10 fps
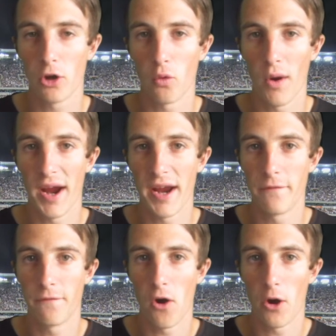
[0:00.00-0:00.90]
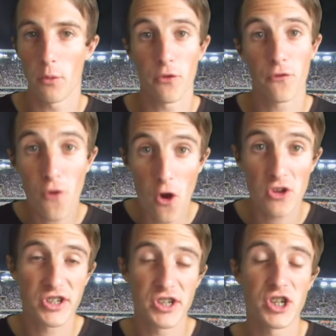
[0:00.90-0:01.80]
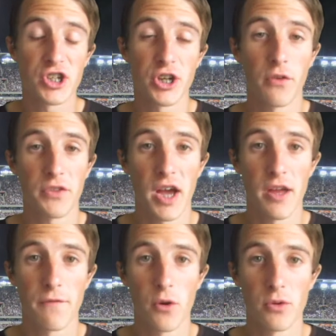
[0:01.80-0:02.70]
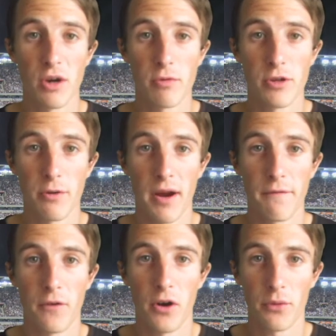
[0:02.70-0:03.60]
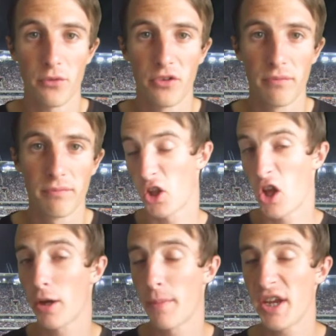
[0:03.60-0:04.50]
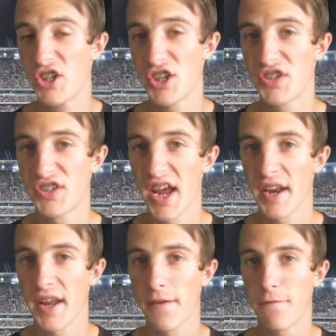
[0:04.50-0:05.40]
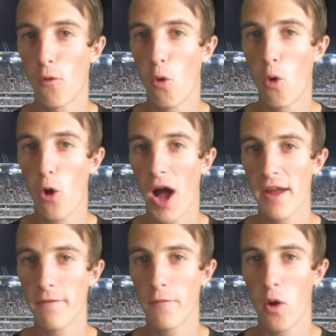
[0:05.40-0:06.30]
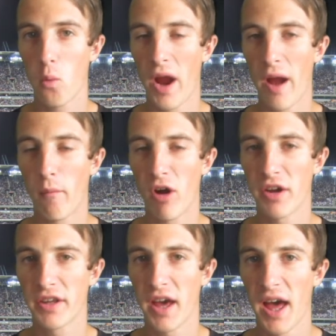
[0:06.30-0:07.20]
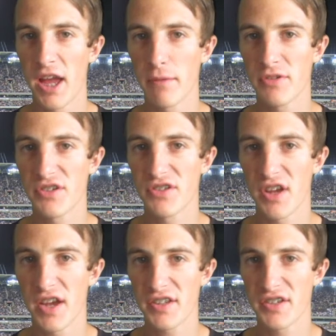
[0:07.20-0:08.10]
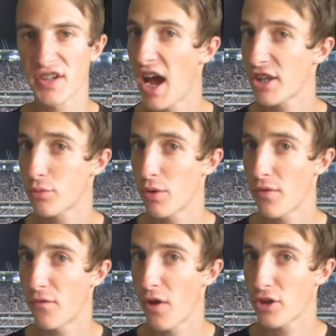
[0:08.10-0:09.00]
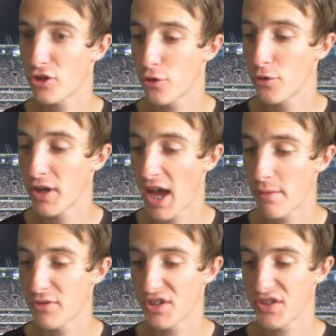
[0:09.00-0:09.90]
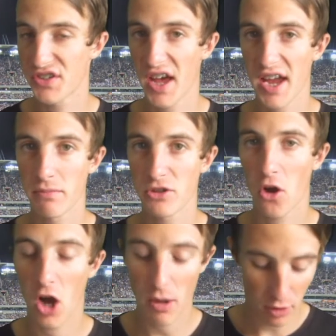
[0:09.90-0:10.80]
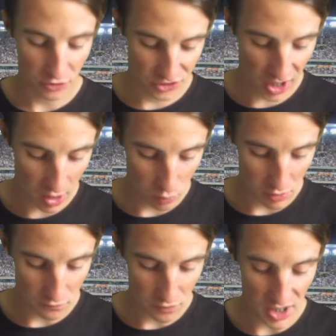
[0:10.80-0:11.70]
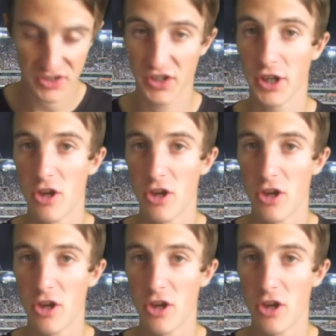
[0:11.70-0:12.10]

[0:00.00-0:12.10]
Grand Final, the first edition of the AFLW Grand Finals. So like I mentioned, Saturday 4 AFL Round 1 games. It starts with 2 games at the same time. I'll start with St